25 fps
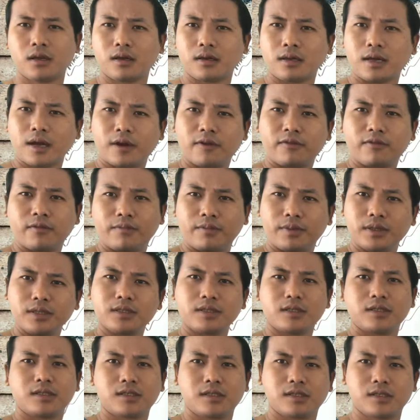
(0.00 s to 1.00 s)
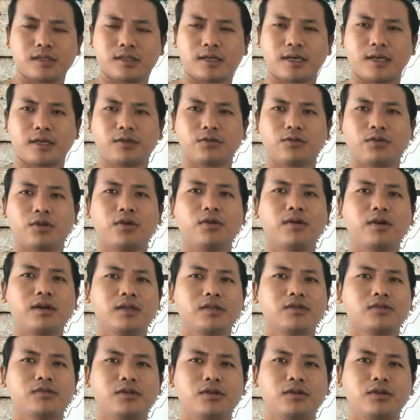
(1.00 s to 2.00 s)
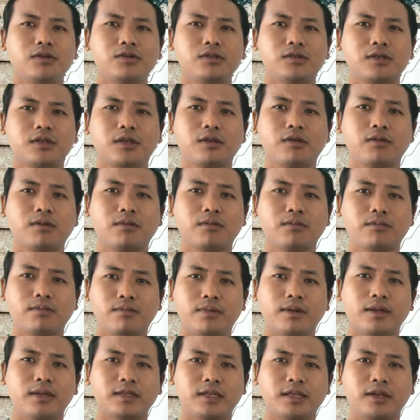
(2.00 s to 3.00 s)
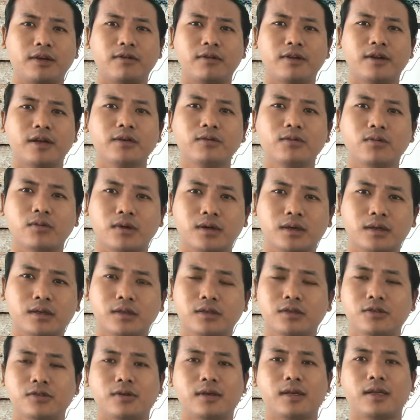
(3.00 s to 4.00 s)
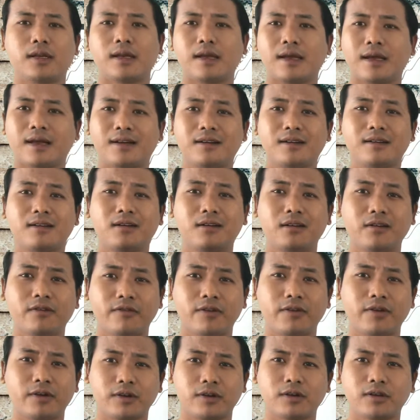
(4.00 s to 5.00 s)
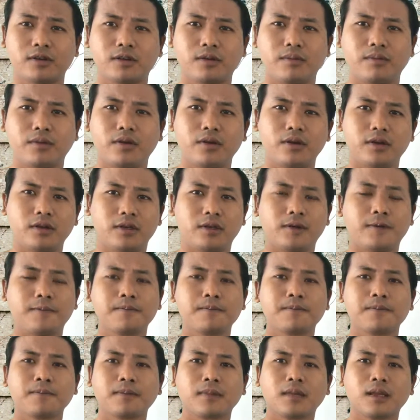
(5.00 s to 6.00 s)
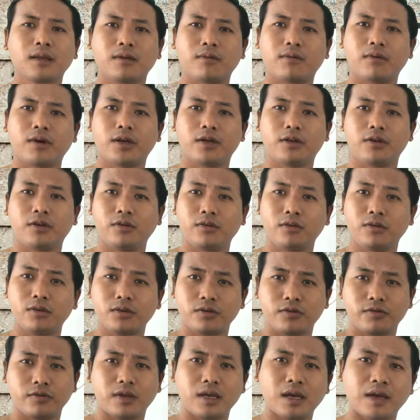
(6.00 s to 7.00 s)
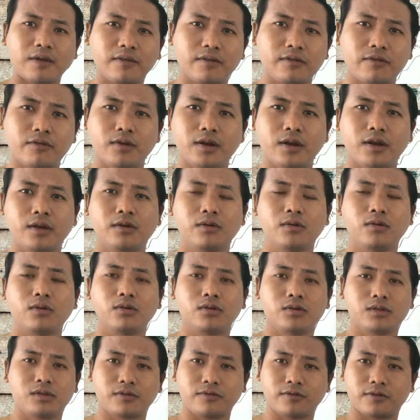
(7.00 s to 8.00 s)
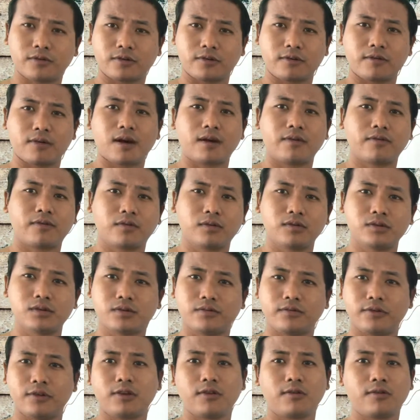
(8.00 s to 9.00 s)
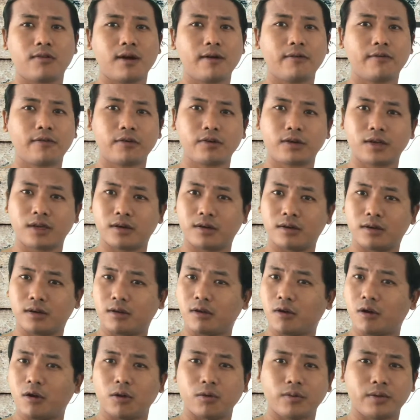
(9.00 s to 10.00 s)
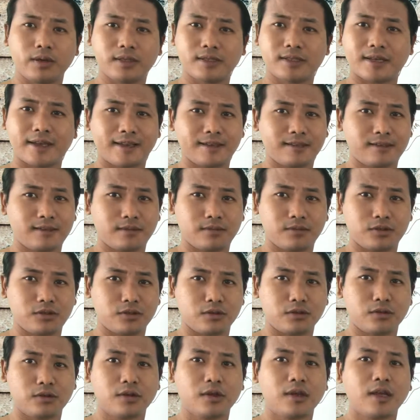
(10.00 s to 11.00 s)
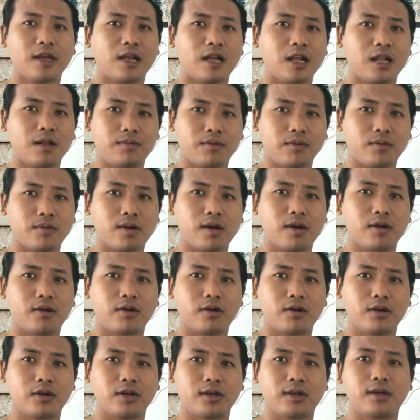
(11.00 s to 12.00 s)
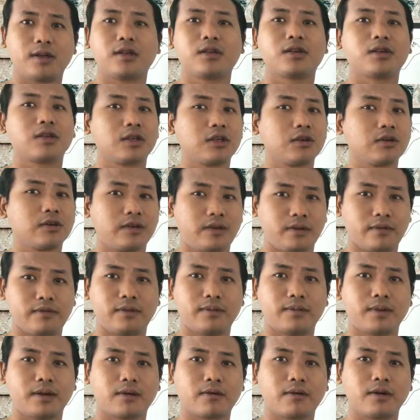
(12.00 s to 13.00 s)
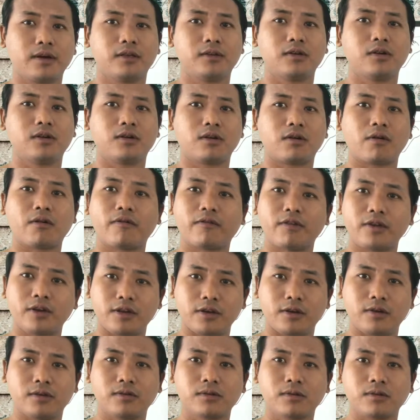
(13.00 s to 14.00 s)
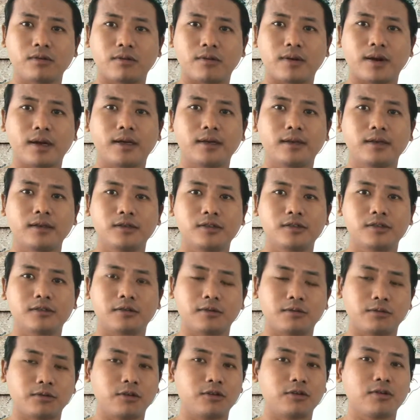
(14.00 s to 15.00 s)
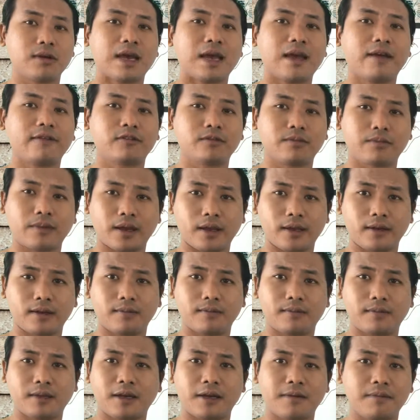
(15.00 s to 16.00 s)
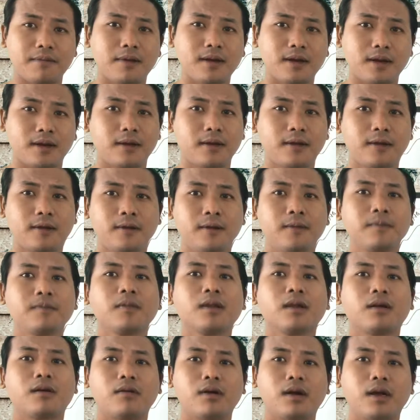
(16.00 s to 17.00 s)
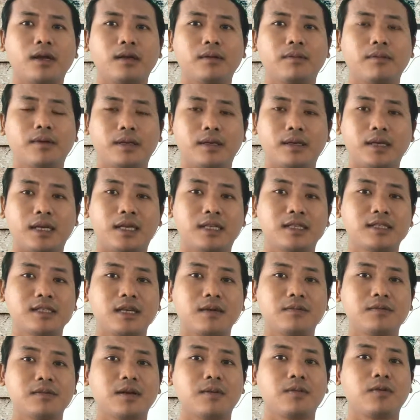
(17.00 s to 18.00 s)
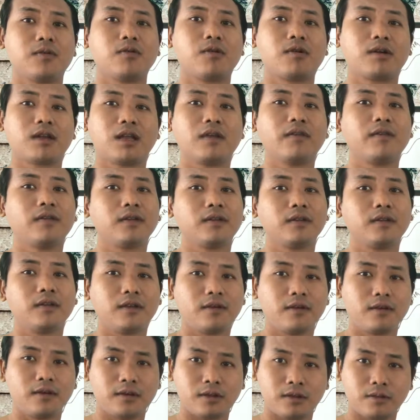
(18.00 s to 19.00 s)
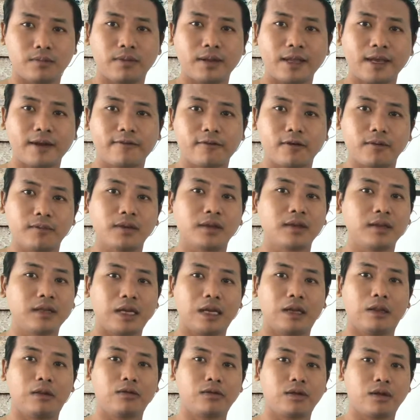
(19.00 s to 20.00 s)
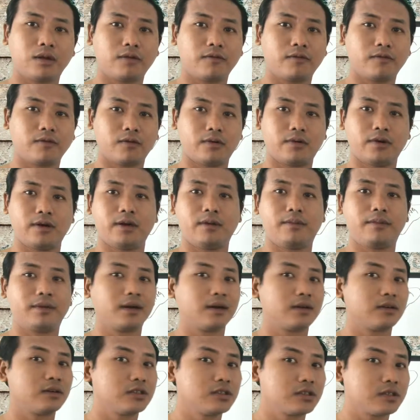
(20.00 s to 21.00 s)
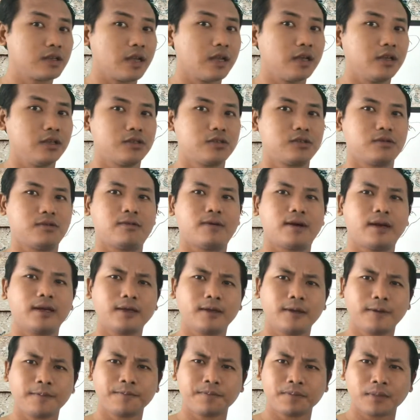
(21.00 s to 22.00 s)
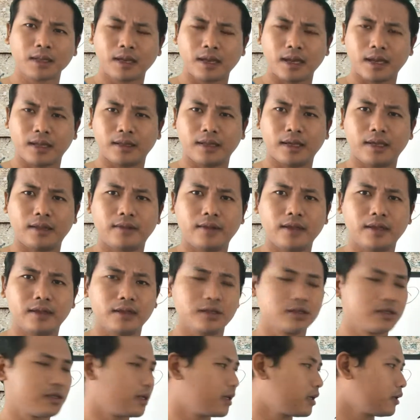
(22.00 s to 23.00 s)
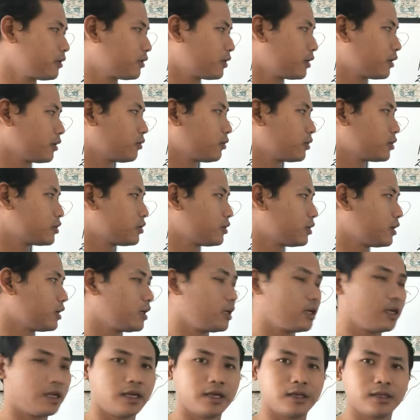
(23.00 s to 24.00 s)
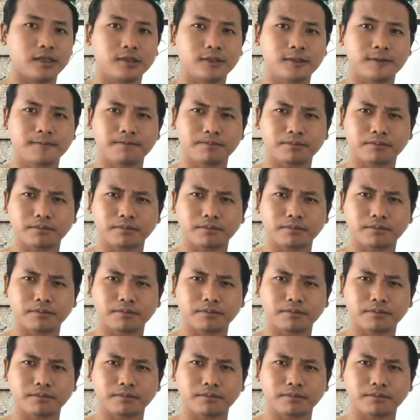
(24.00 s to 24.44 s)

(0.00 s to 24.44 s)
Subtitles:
kind of a business is that you are introducing, you're building your network to a very good community. right? If you have a friend who is a photographer, who's a videographer, you can always ask them to help you out on it, and you give them a credit on your video, right? So you don't have to pay them any money, right? But at the same time, you are giving the platform that they are looking for in a bigger stage, right? And then the second thing, what you need is